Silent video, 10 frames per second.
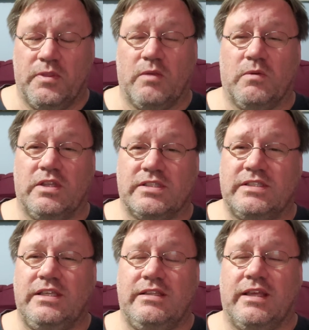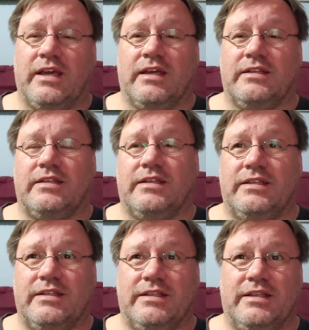when you see that,
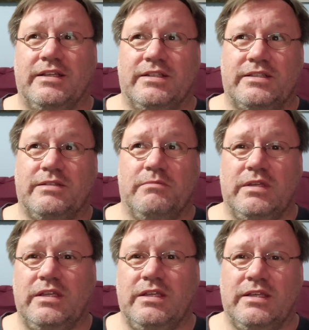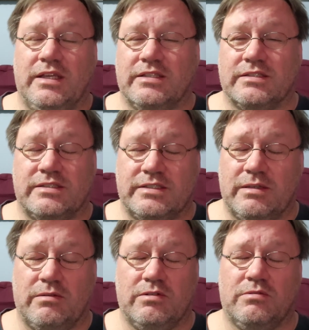to me, as
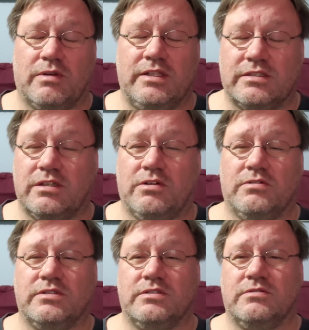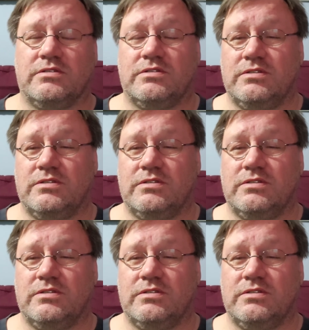someone who writes codes and